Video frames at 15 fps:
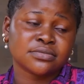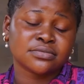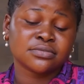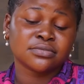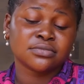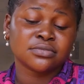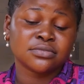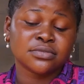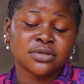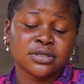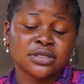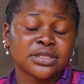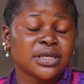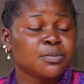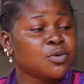
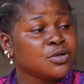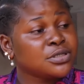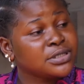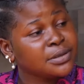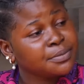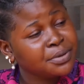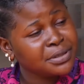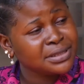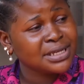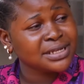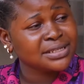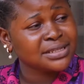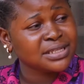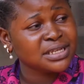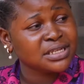The most important